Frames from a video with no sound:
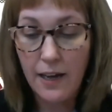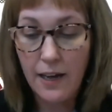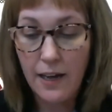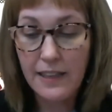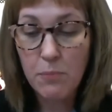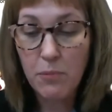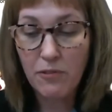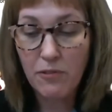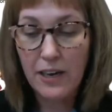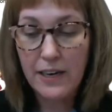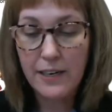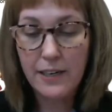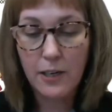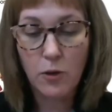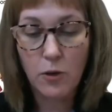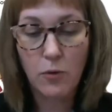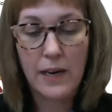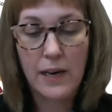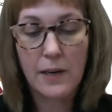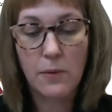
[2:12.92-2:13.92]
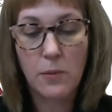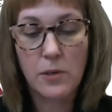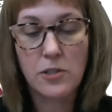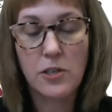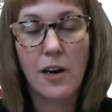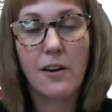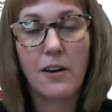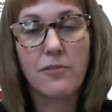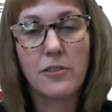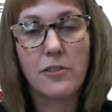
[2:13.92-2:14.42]
They provided a grant which
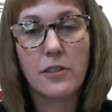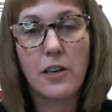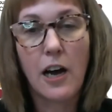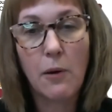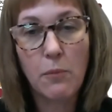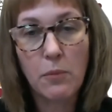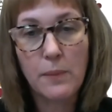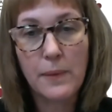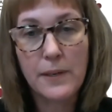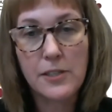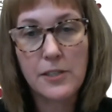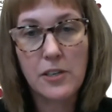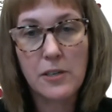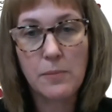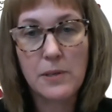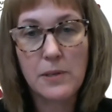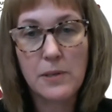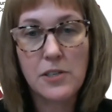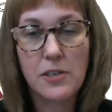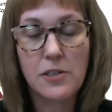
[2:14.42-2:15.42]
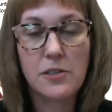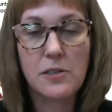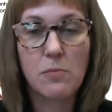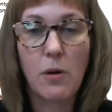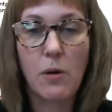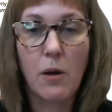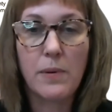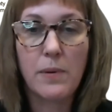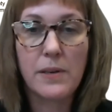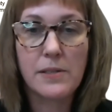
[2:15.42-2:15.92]
offered complimentary admission to
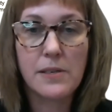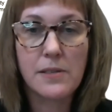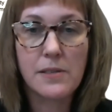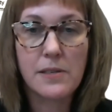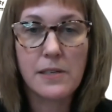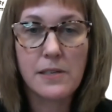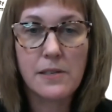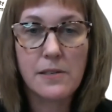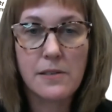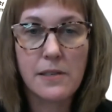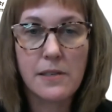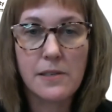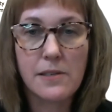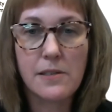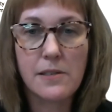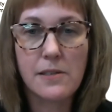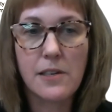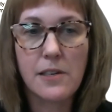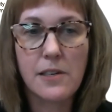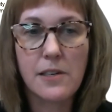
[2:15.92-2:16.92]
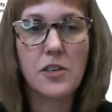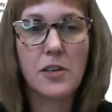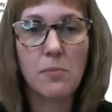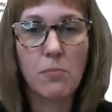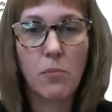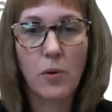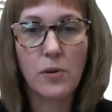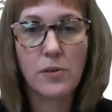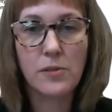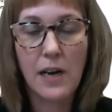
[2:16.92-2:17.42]
small businesses. This is such an
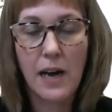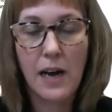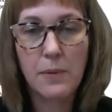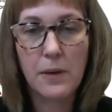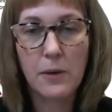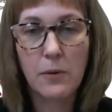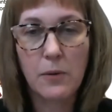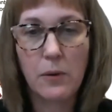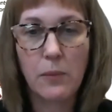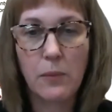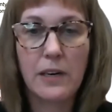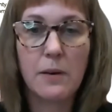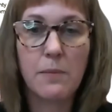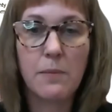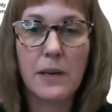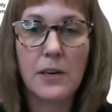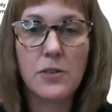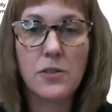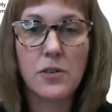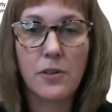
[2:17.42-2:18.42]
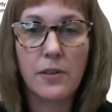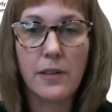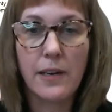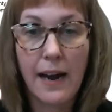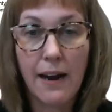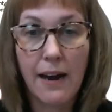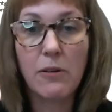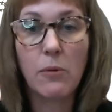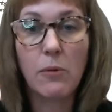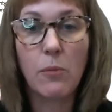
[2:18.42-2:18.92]
important topic. We wanted to make sure that
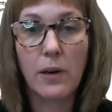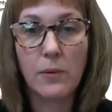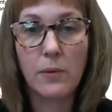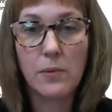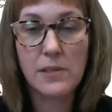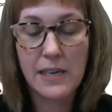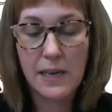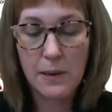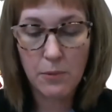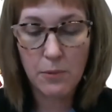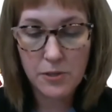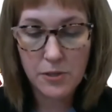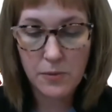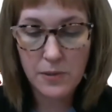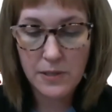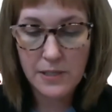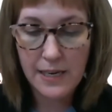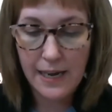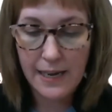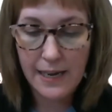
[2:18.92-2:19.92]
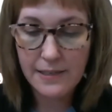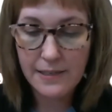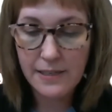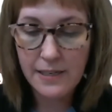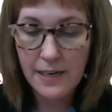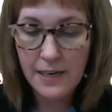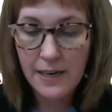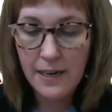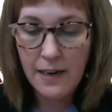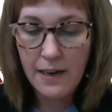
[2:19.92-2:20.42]
everyone was able to attend.
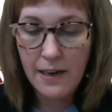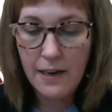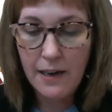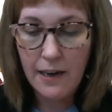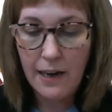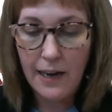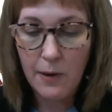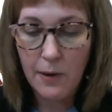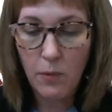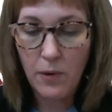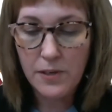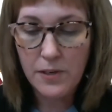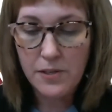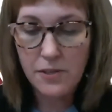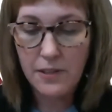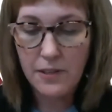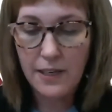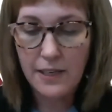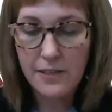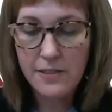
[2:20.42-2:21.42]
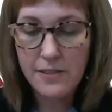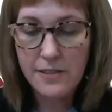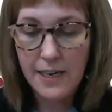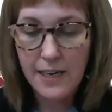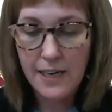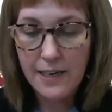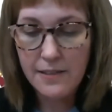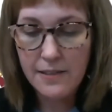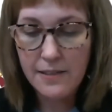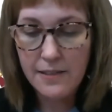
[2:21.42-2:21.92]
I want to thank
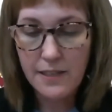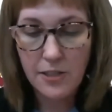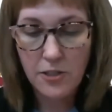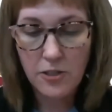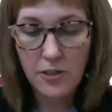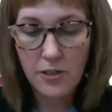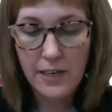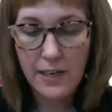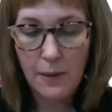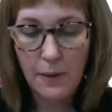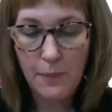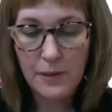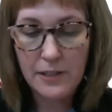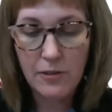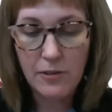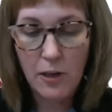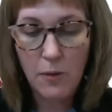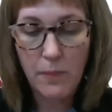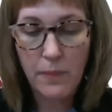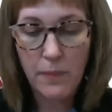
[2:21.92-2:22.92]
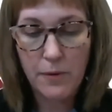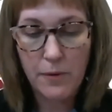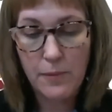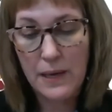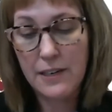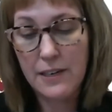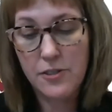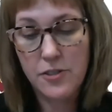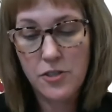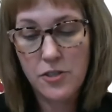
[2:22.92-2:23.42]
STEG Senior Economic Development
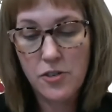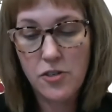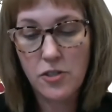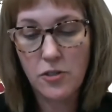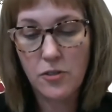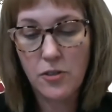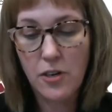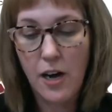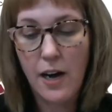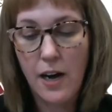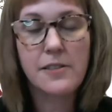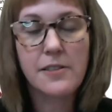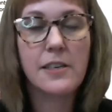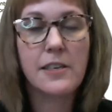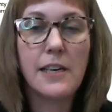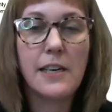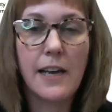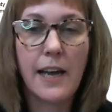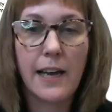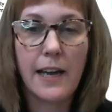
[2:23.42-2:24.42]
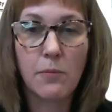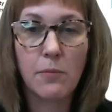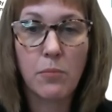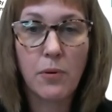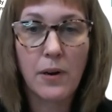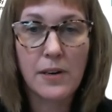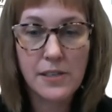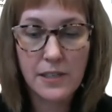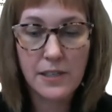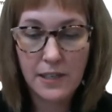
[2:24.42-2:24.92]
Manager Jill Koski and
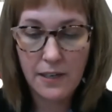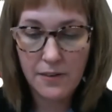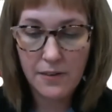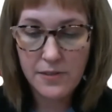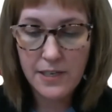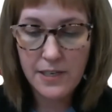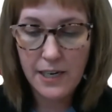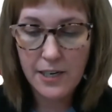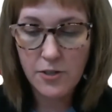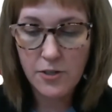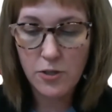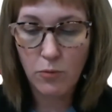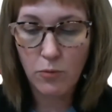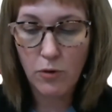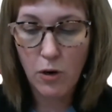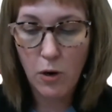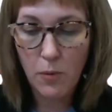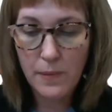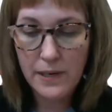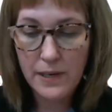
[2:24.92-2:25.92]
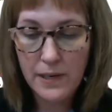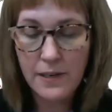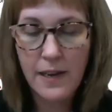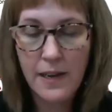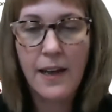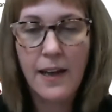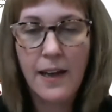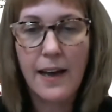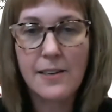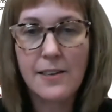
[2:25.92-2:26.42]
President of STEG Joe Roman,
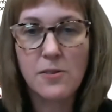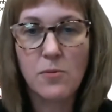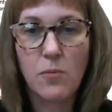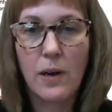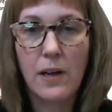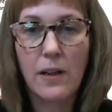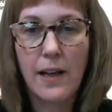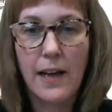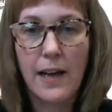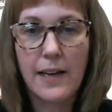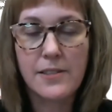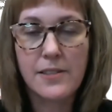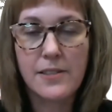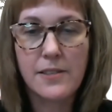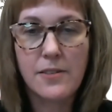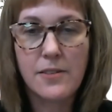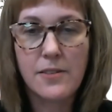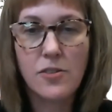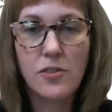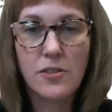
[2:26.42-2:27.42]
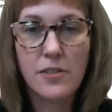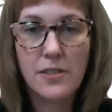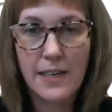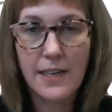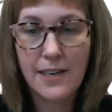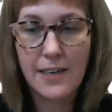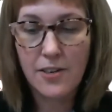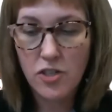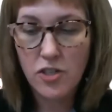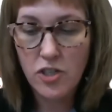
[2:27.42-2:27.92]
as well as
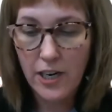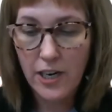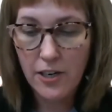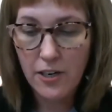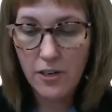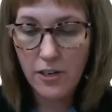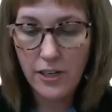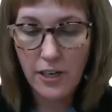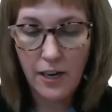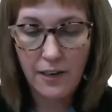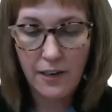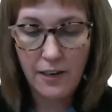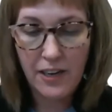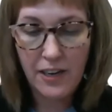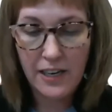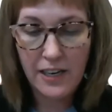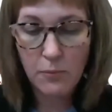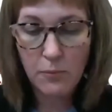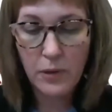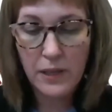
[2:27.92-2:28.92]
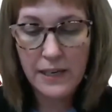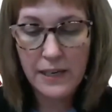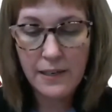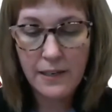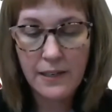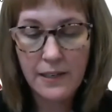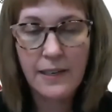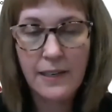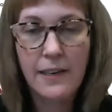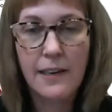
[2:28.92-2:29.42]
STEG Chair Jan Vandenblink.
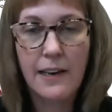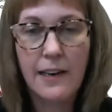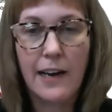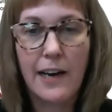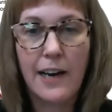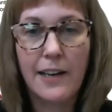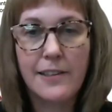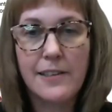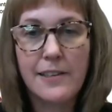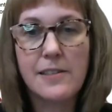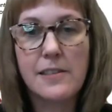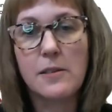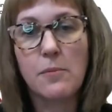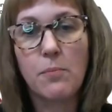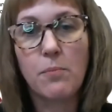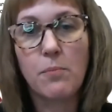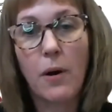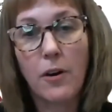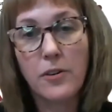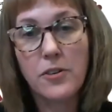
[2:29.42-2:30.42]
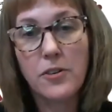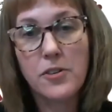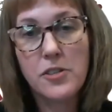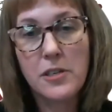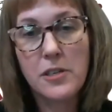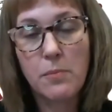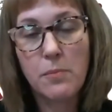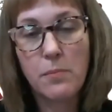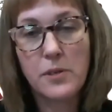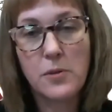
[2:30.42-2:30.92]
This is a
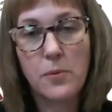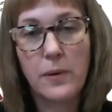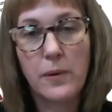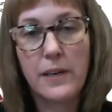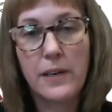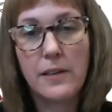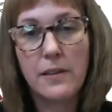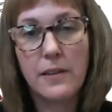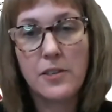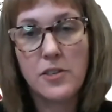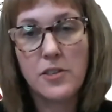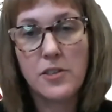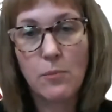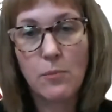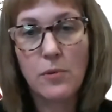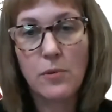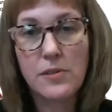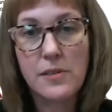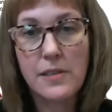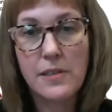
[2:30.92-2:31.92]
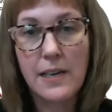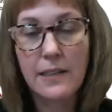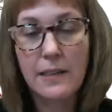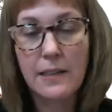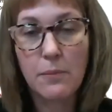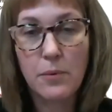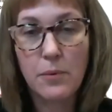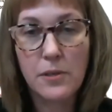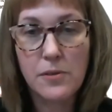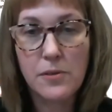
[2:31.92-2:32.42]
partnership between the Chamber and STEG
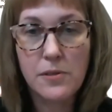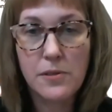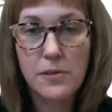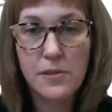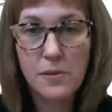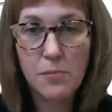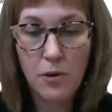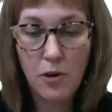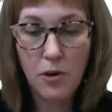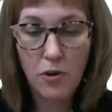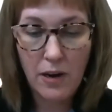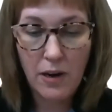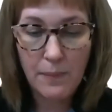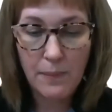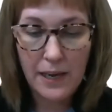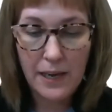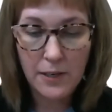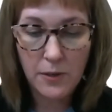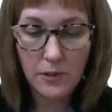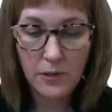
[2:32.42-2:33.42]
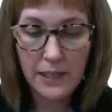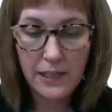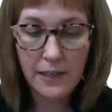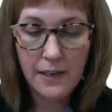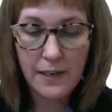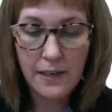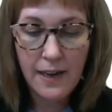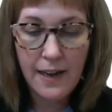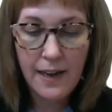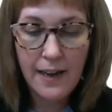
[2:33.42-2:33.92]
that produces this program annually.
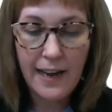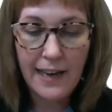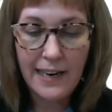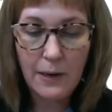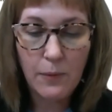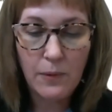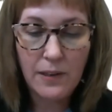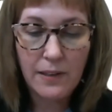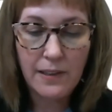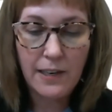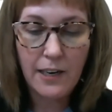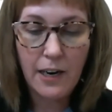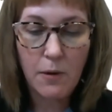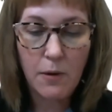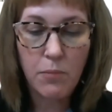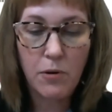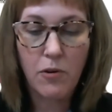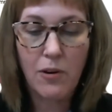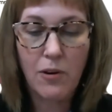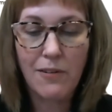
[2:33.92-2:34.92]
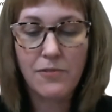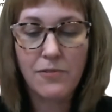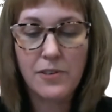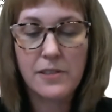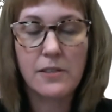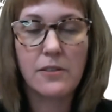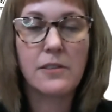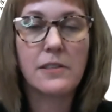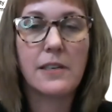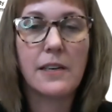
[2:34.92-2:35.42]
And I want to thank our program
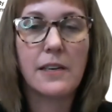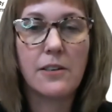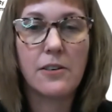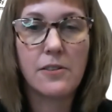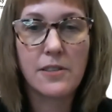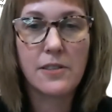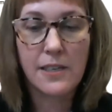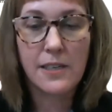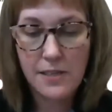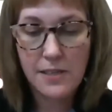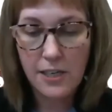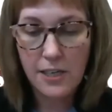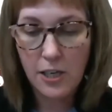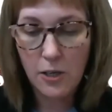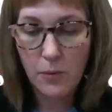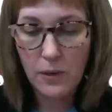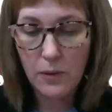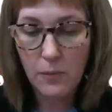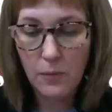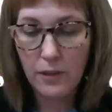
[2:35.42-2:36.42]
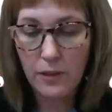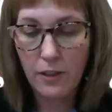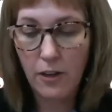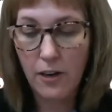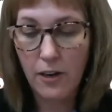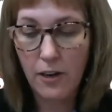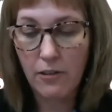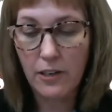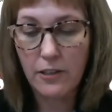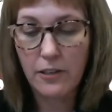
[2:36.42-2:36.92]
facilitator, Dusty Hewitt with
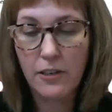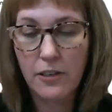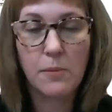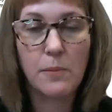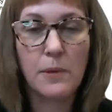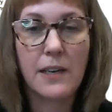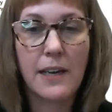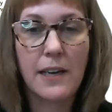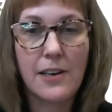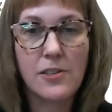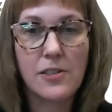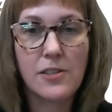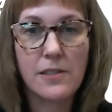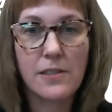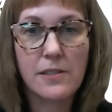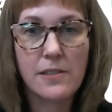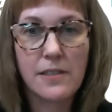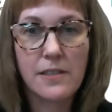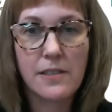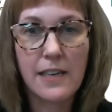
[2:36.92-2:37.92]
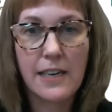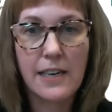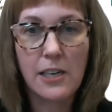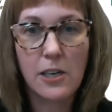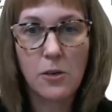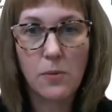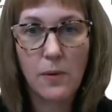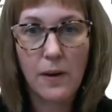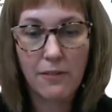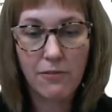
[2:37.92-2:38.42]
Long Run Communications. Thank
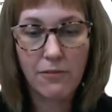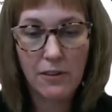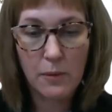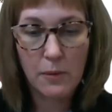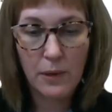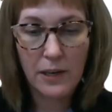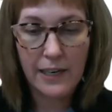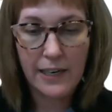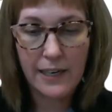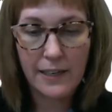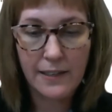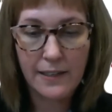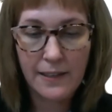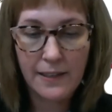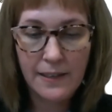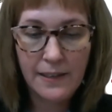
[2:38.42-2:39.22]
you, everybody.